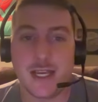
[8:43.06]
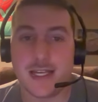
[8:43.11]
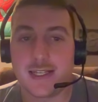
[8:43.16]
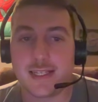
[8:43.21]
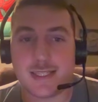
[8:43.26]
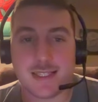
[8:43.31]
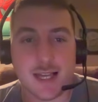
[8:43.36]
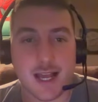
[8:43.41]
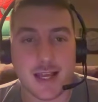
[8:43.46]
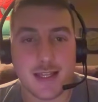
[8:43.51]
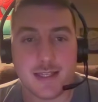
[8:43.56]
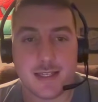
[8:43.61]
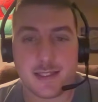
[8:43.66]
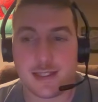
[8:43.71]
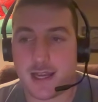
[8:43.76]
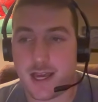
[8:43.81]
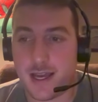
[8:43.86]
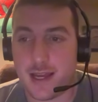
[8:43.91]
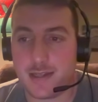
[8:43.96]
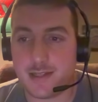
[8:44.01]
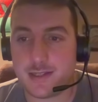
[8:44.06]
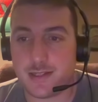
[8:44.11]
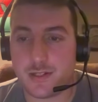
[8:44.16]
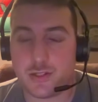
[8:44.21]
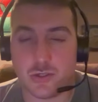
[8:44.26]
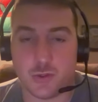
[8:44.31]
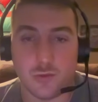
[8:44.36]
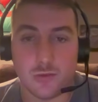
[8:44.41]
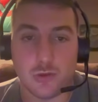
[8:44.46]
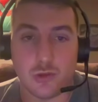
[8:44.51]
Sign these guys
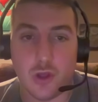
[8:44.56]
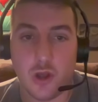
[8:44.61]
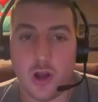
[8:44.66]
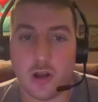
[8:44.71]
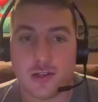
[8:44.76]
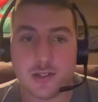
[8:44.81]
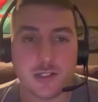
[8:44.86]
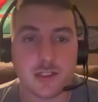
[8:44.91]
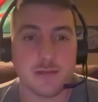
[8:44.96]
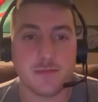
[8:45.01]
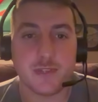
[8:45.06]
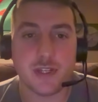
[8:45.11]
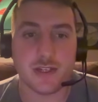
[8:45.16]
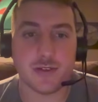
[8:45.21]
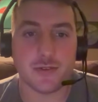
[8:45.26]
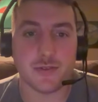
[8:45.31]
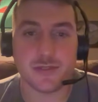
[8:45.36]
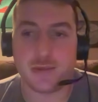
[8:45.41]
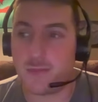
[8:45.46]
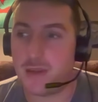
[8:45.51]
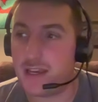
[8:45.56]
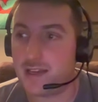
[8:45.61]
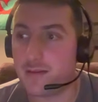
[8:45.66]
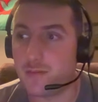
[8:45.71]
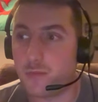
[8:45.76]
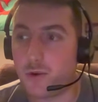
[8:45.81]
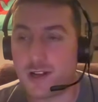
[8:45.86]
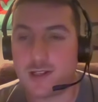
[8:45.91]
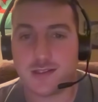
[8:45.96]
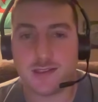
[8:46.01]
to long term deals to make
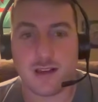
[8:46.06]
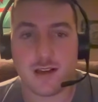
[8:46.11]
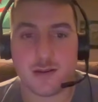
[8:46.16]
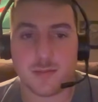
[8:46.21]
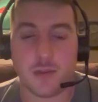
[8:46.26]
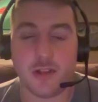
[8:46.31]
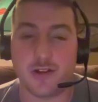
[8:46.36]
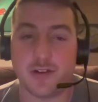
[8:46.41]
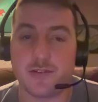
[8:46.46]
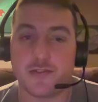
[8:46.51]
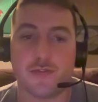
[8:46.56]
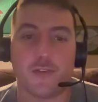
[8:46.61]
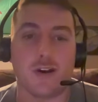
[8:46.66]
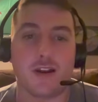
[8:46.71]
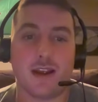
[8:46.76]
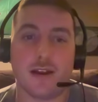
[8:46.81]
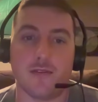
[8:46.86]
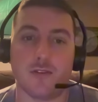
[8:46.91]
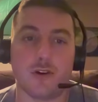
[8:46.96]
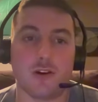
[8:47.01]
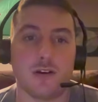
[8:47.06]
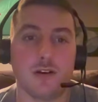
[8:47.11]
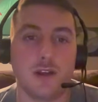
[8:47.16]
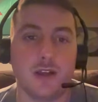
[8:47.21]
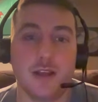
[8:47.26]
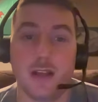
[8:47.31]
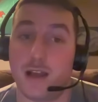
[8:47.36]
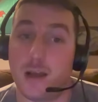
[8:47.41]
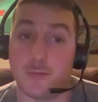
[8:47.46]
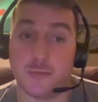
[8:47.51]
them Red Sox players forever.
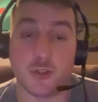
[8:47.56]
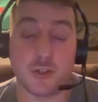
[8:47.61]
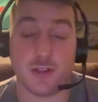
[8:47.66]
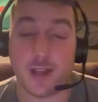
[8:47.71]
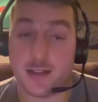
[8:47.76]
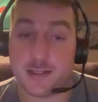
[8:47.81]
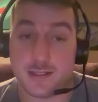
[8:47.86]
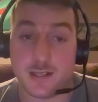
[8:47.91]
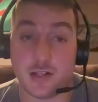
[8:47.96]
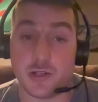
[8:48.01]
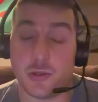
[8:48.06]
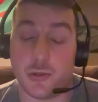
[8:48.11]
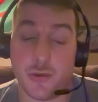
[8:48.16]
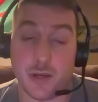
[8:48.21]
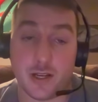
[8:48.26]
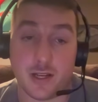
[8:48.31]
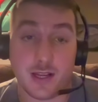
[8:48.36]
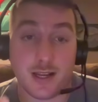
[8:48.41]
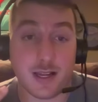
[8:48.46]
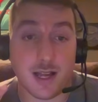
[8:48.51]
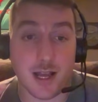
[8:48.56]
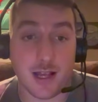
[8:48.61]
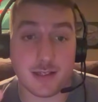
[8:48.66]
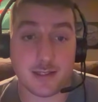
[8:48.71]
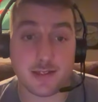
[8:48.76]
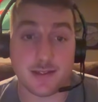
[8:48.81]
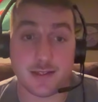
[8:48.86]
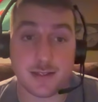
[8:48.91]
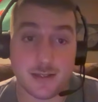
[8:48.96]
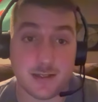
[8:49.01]
Um, that's including
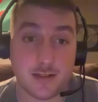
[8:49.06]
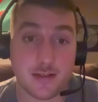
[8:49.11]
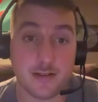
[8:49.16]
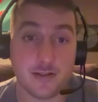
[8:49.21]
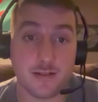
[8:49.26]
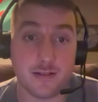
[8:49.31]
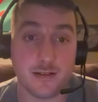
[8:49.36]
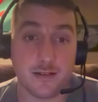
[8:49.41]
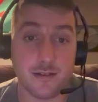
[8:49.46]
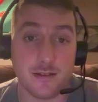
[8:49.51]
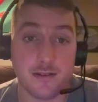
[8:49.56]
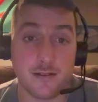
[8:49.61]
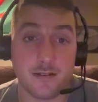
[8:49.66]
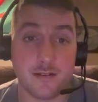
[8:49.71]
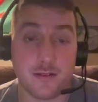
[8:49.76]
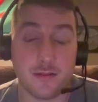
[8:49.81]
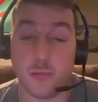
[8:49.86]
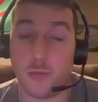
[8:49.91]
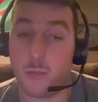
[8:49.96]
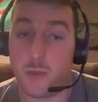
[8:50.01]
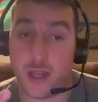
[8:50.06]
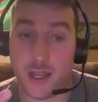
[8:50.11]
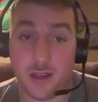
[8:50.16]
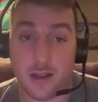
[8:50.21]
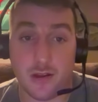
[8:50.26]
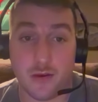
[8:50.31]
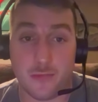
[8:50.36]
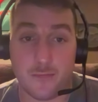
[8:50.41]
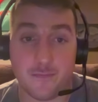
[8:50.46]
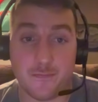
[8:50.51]
Casas,
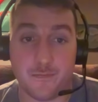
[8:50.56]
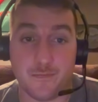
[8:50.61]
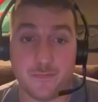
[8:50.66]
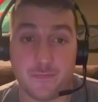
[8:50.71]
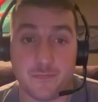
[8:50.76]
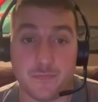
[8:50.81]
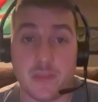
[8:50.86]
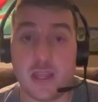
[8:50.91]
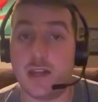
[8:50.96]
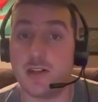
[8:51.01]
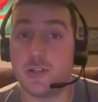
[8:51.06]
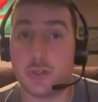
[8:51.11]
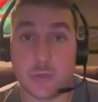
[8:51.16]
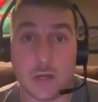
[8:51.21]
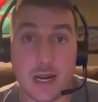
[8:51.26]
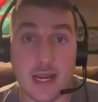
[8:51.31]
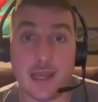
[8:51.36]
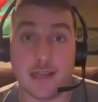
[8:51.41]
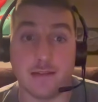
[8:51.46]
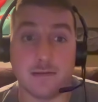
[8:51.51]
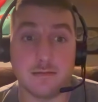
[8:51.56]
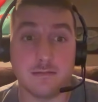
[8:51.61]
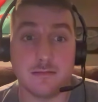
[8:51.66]
Bello, and Duran.